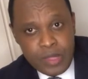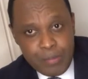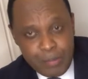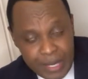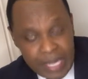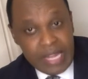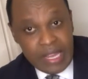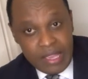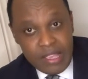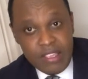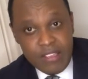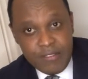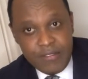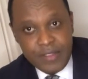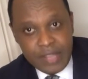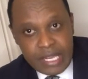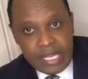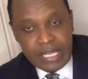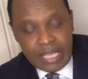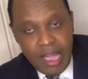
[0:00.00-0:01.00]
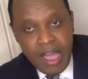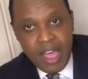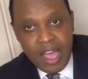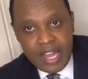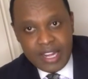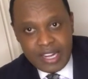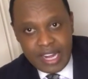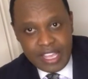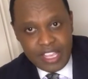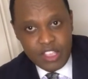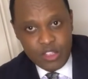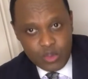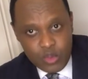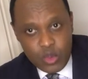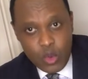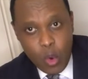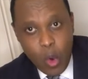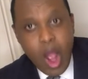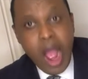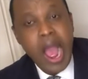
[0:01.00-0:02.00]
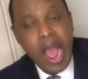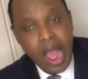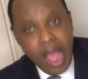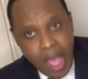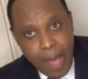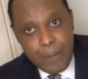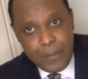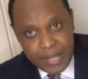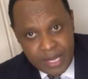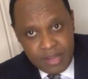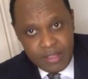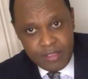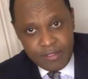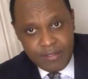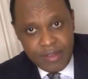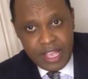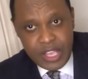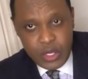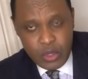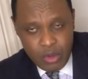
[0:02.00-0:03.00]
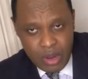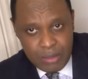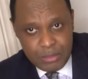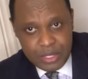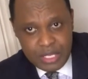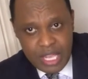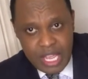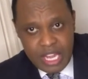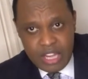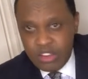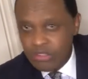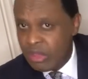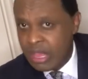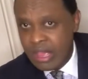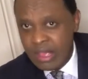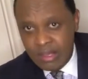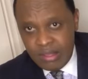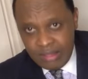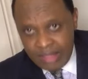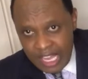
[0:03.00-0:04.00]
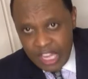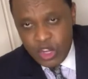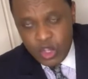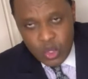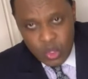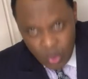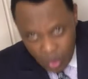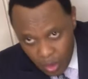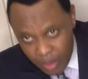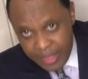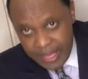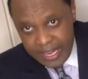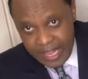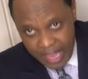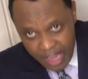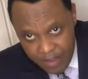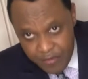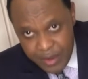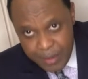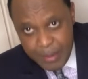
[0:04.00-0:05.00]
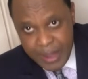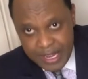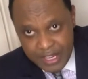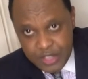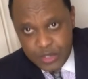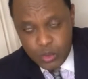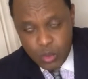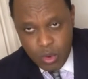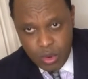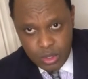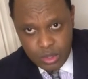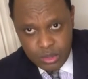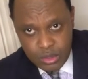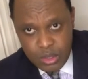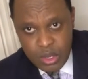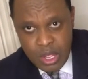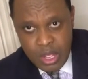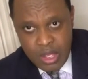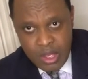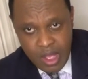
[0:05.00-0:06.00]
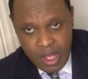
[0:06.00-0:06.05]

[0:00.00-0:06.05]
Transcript: believe in God, like you are a believer, you know what I'm saying? Then you know that everybody's going to